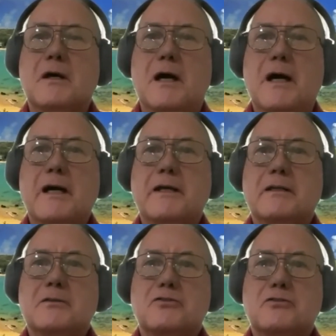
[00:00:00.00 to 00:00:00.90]
I
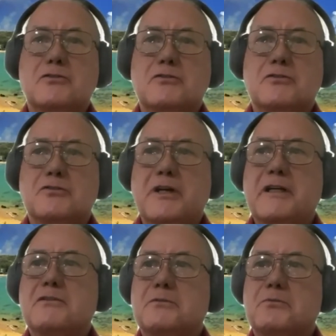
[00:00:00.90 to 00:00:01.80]

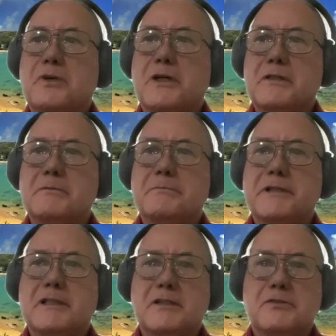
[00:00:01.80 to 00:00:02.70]
decided to run
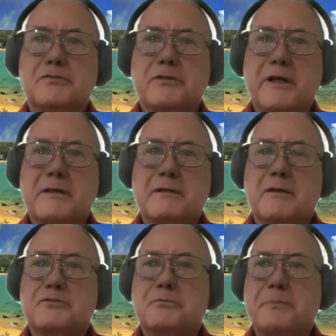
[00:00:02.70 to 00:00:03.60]
because I
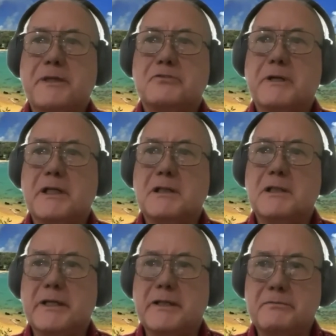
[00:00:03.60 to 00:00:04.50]
have spent my
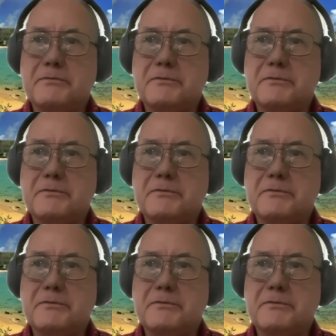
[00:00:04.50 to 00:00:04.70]
life,